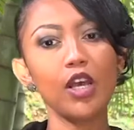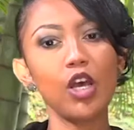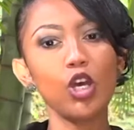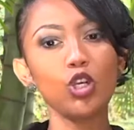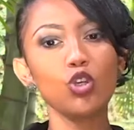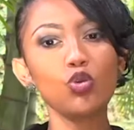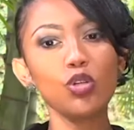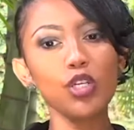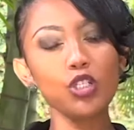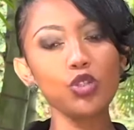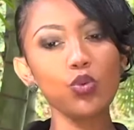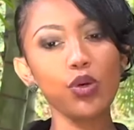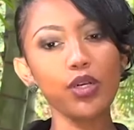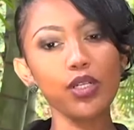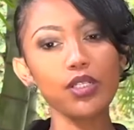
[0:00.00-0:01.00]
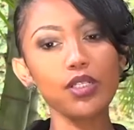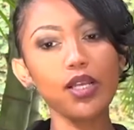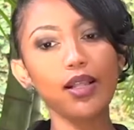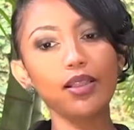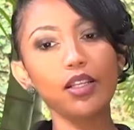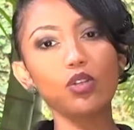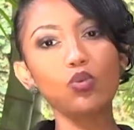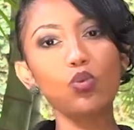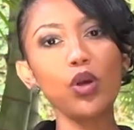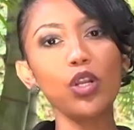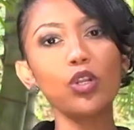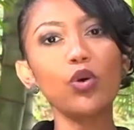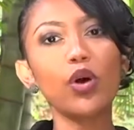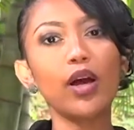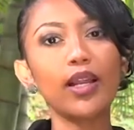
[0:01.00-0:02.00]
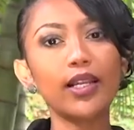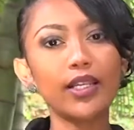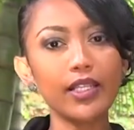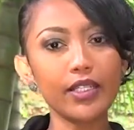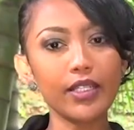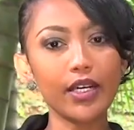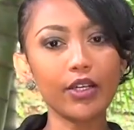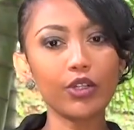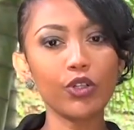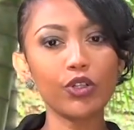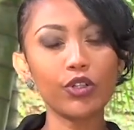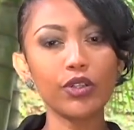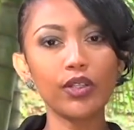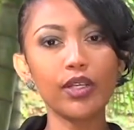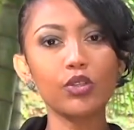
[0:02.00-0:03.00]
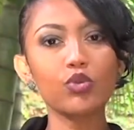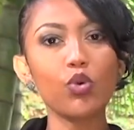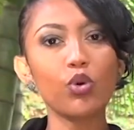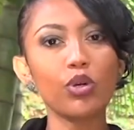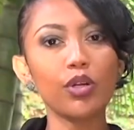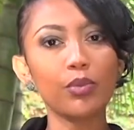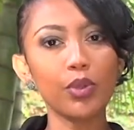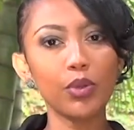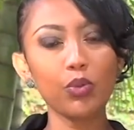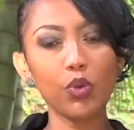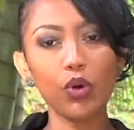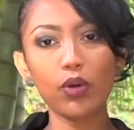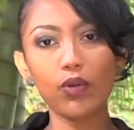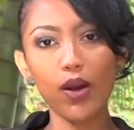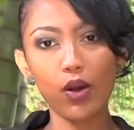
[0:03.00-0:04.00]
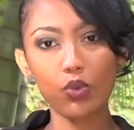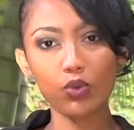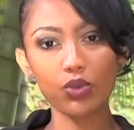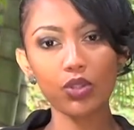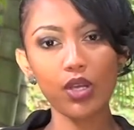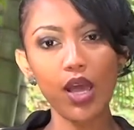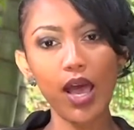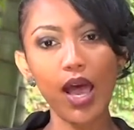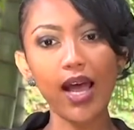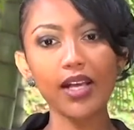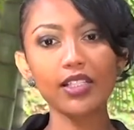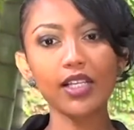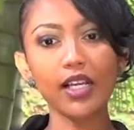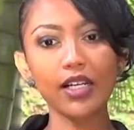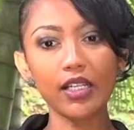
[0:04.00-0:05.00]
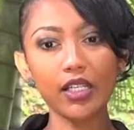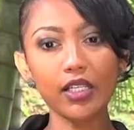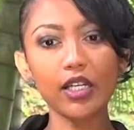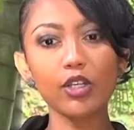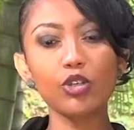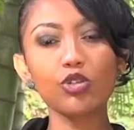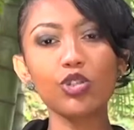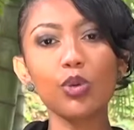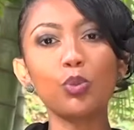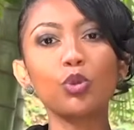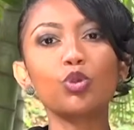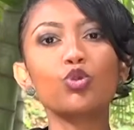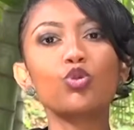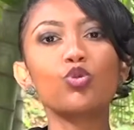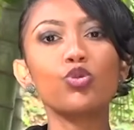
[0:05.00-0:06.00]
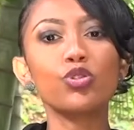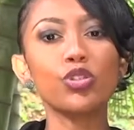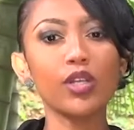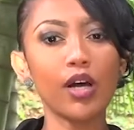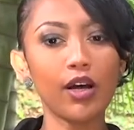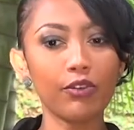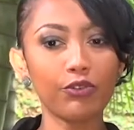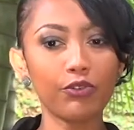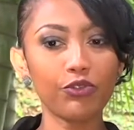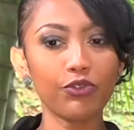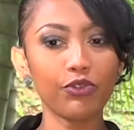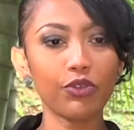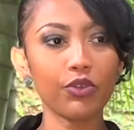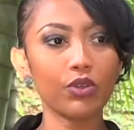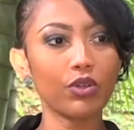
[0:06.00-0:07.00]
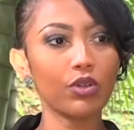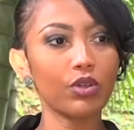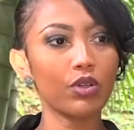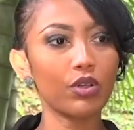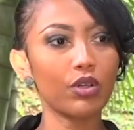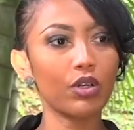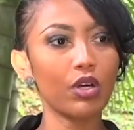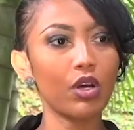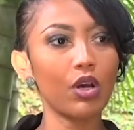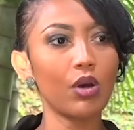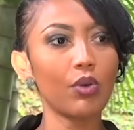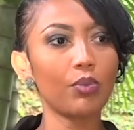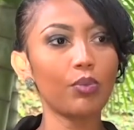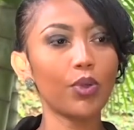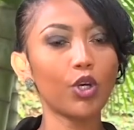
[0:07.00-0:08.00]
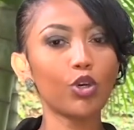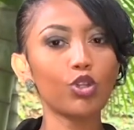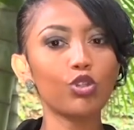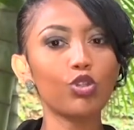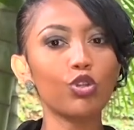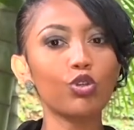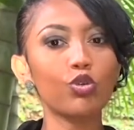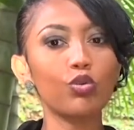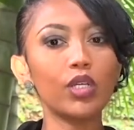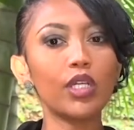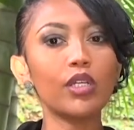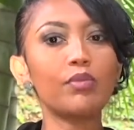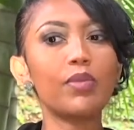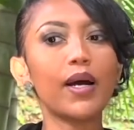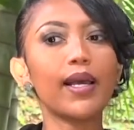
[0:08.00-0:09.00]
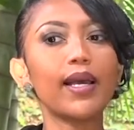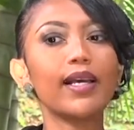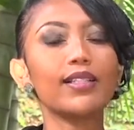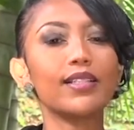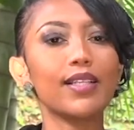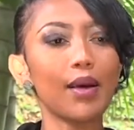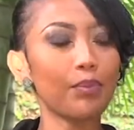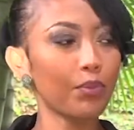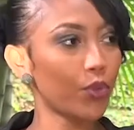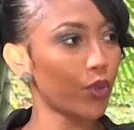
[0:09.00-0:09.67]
you need to understand that when you're a leader, you're not there to order people around. Absolutely. As a leader, you're supposed to serve. Because you lead by example.